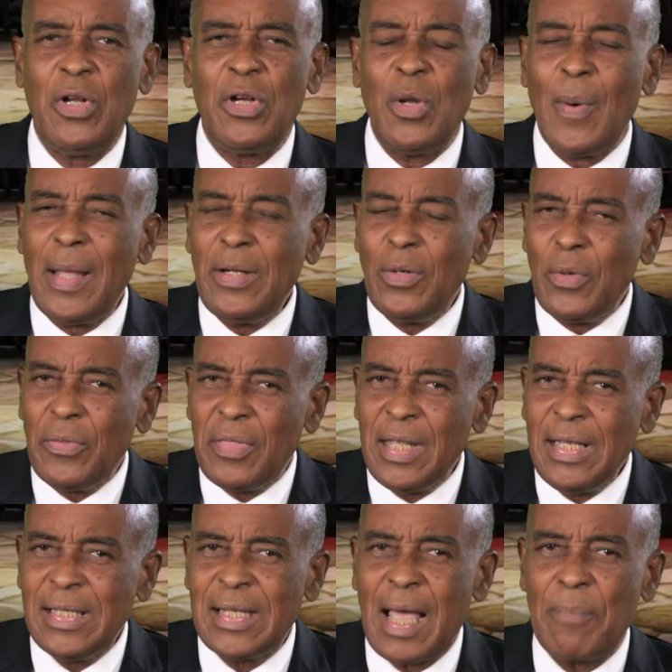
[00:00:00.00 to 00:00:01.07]
Now I know
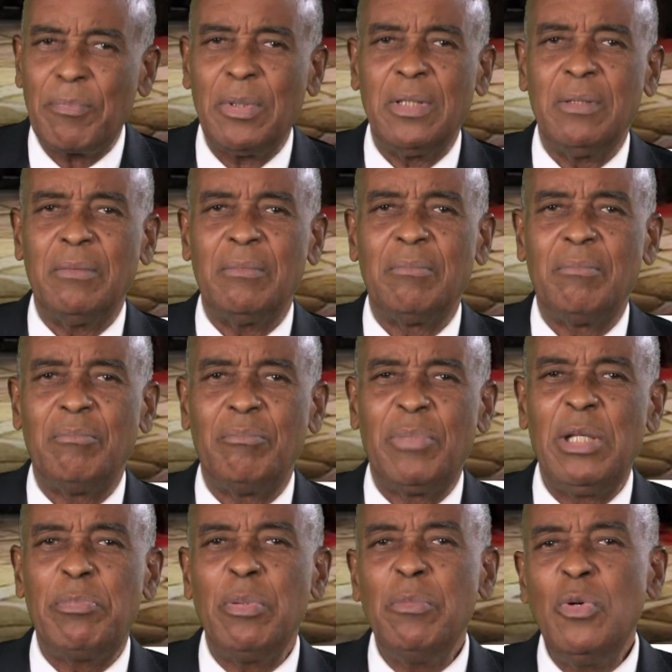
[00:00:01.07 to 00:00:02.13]
things happen.
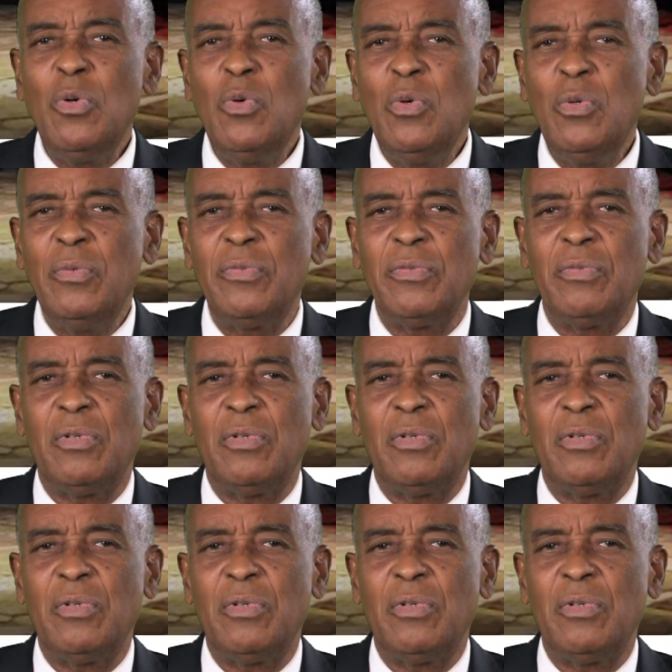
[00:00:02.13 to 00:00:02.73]
People move,